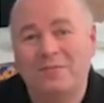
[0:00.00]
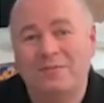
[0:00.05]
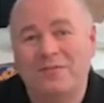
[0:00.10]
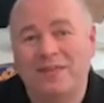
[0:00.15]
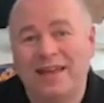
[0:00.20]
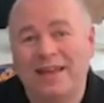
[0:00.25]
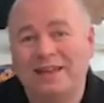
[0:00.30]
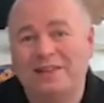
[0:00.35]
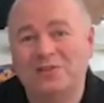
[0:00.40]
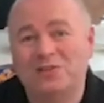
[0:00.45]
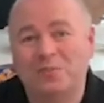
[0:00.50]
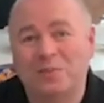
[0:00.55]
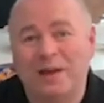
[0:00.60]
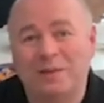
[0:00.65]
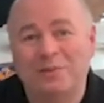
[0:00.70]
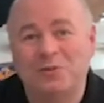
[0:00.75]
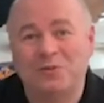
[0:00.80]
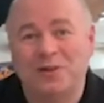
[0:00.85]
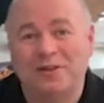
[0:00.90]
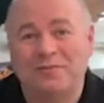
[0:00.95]
vehicles by
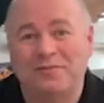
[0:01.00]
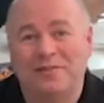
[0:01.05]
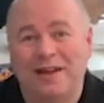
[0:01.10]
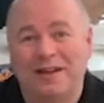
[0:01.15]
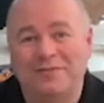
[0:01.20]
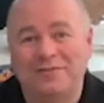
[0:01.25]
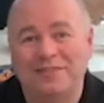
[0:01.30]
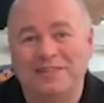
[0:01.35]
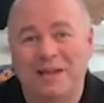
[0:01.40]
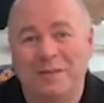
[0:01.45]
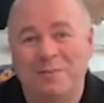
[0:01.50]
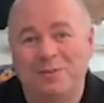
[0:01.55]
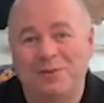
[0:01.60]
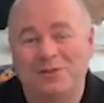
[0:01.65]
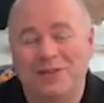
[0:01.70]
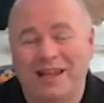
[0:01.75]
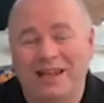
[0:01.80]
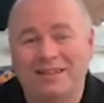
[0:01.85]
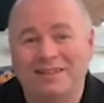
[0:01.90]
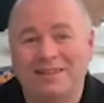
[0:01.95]
between 5 and
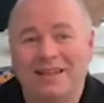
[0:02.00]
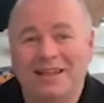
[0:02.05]
10%.